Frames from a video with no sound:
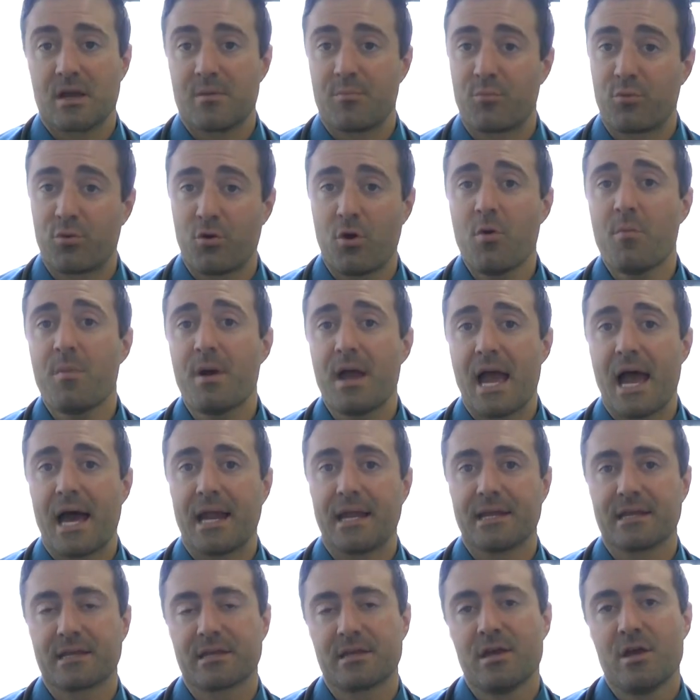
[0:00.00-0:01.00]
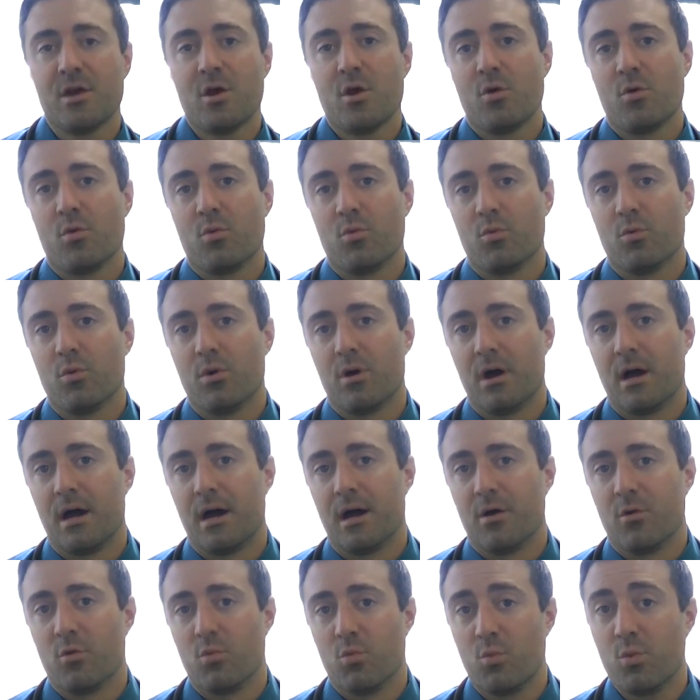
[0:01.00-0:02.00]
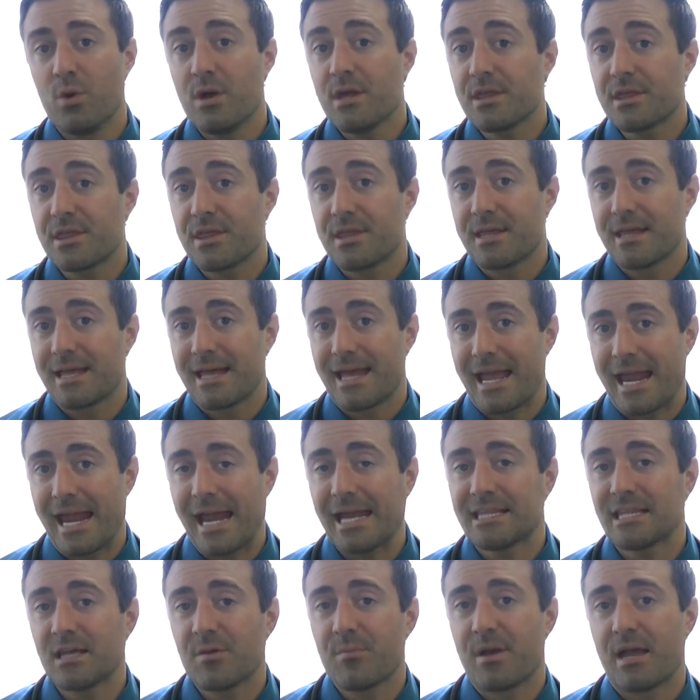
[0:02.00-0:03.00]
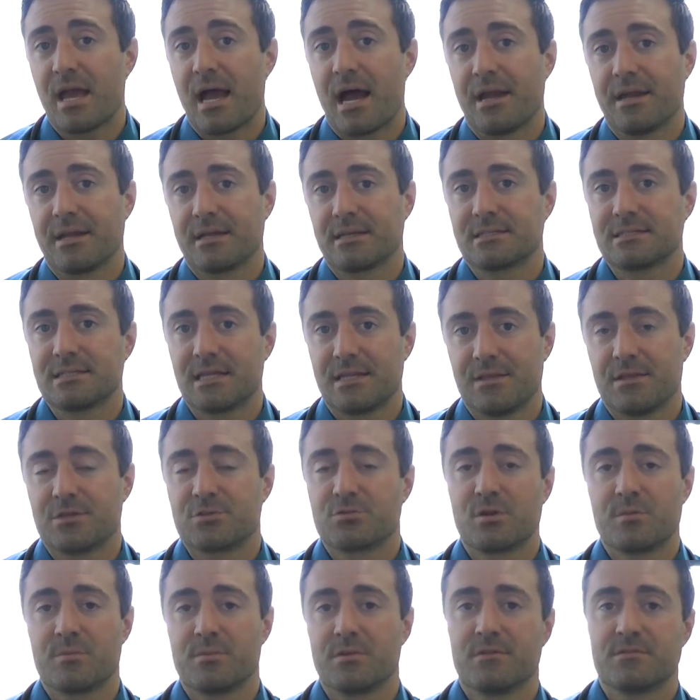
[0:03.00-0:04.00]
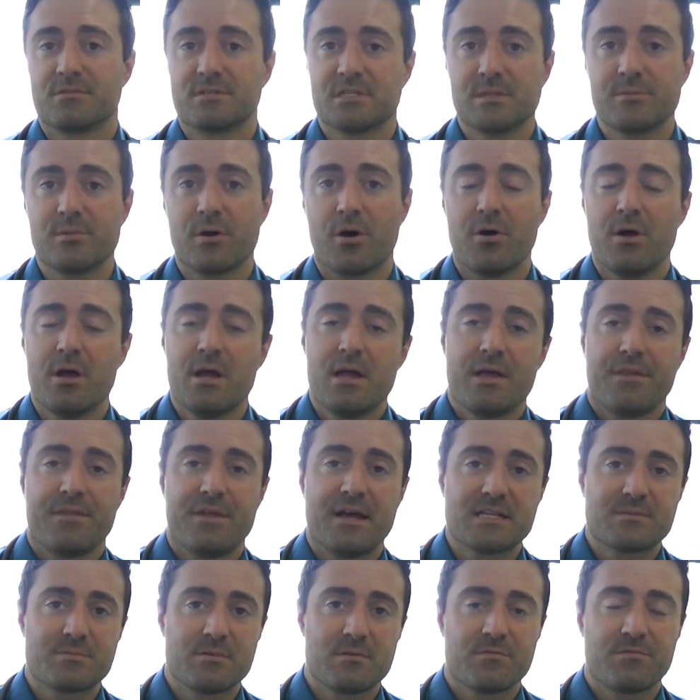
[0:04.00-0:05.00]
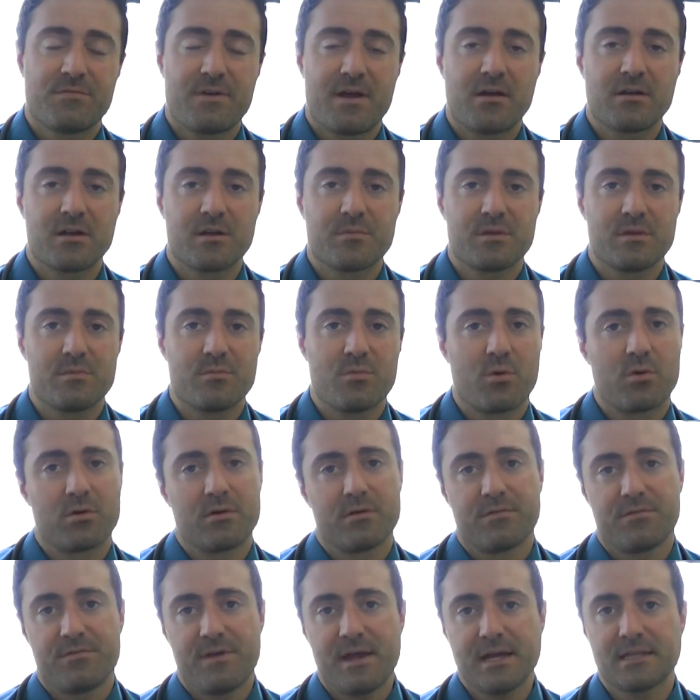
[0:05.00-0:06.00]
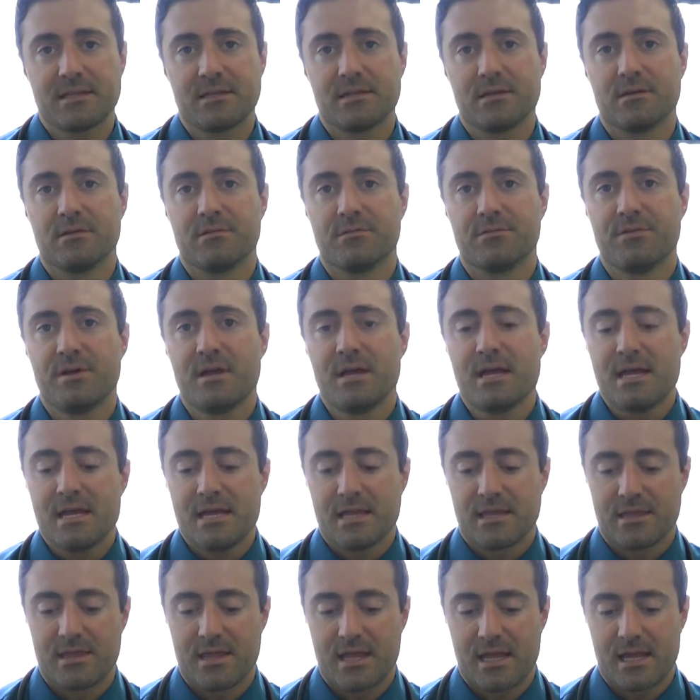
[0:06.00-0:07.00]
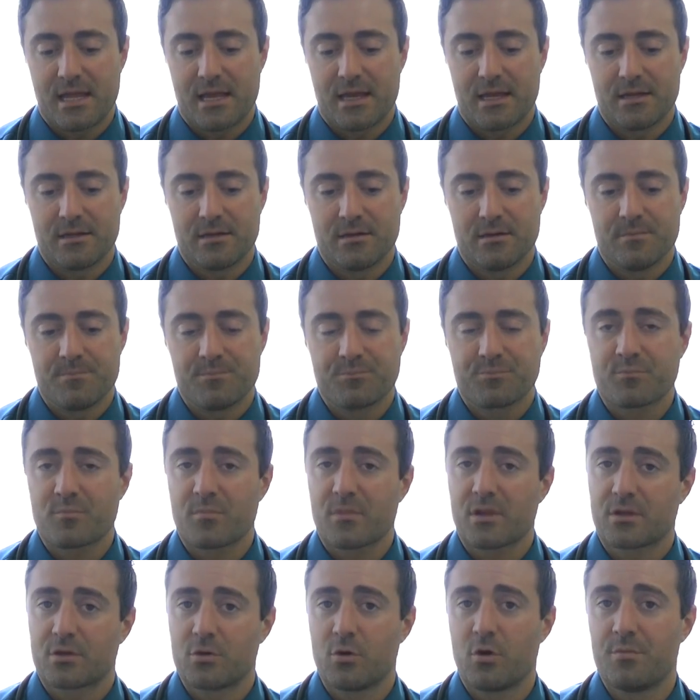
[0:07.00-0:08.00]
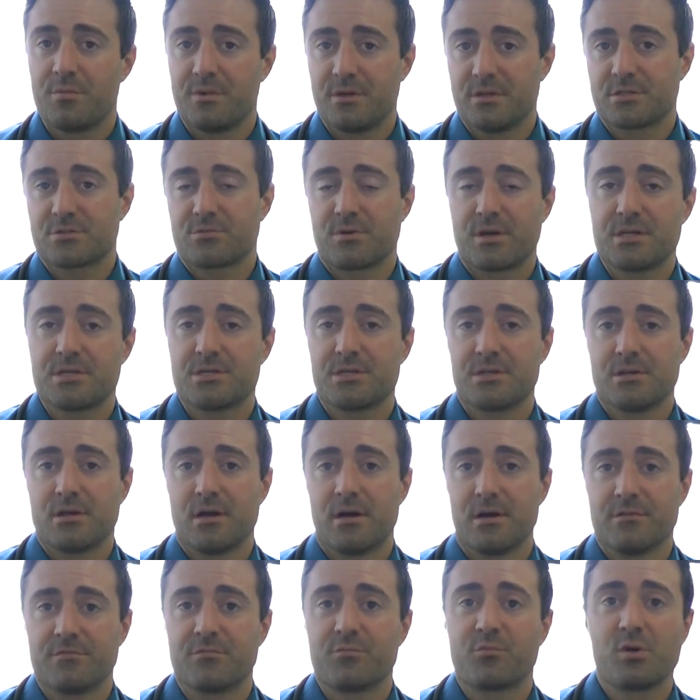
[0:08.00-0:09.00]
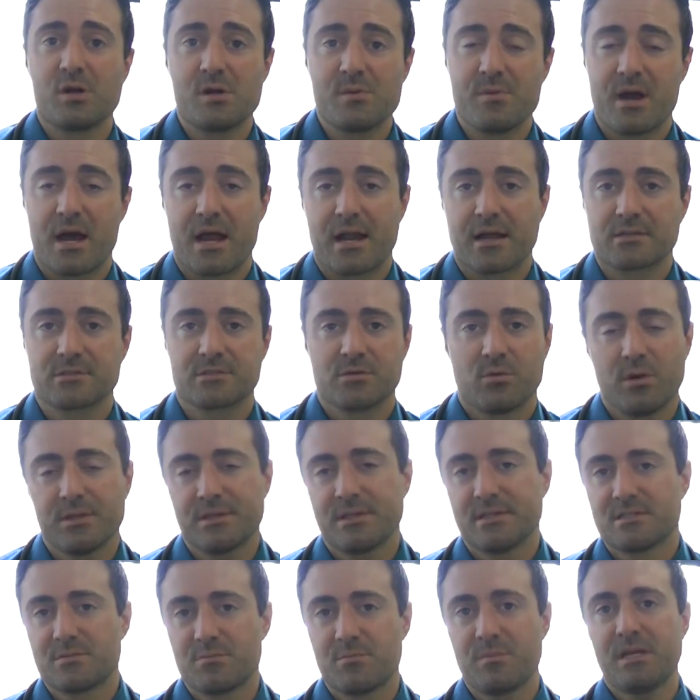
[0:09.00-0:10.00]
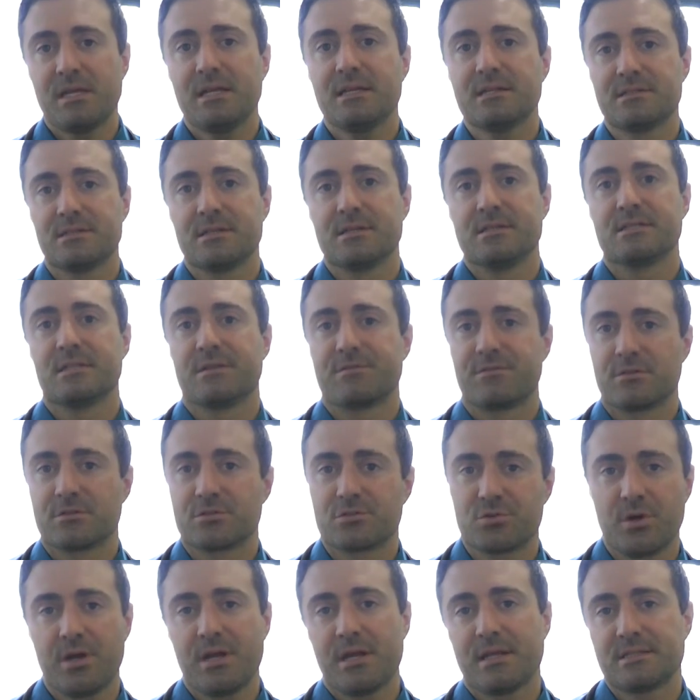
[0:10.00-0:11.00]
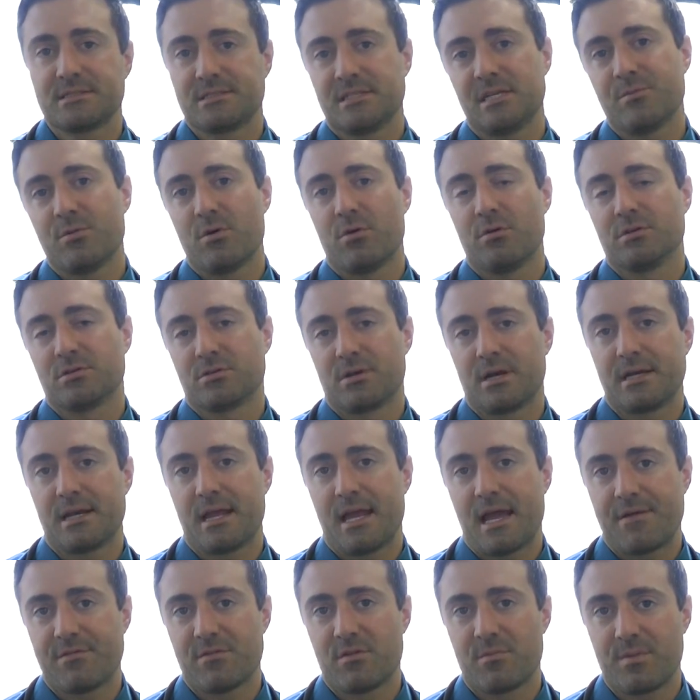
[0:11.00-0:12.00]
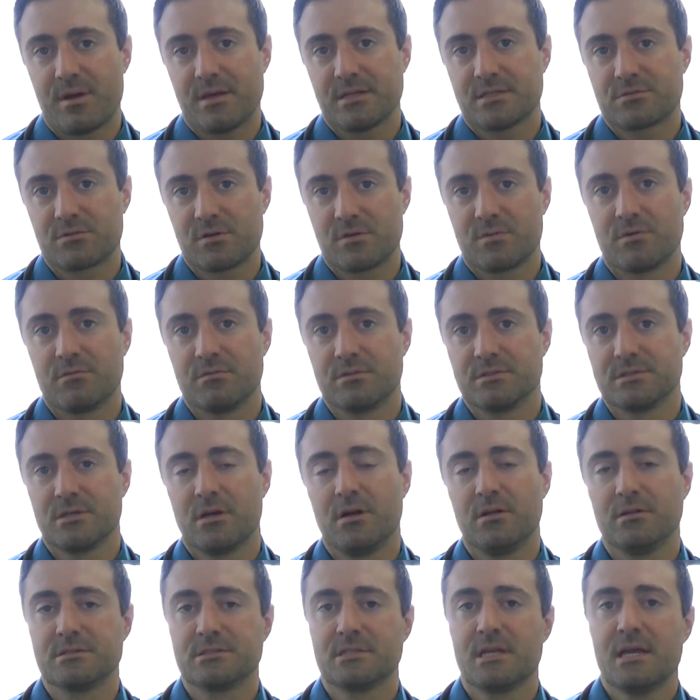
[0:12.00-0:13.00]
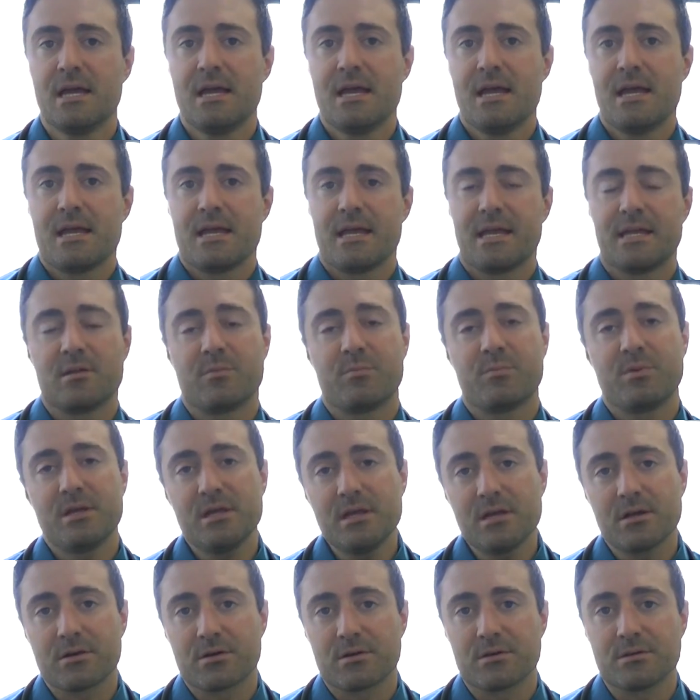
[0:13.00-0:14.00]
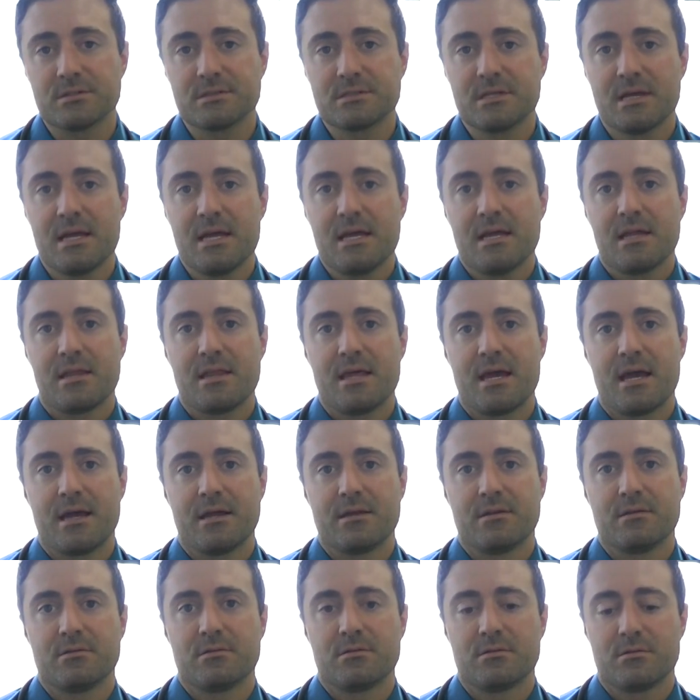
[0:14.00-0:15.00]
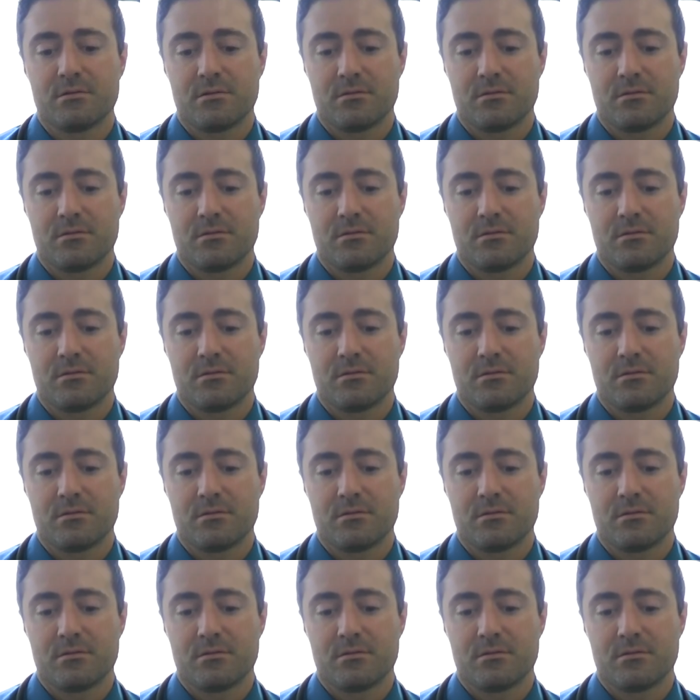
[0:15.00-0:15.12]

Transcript: a probiotic uh, with antibiotics in the treatment of SIBO. That's been found to be more effective than co-administration of prebiotics. So what this means is if you're treating SIBO and trying to have the best treatment results, it appears that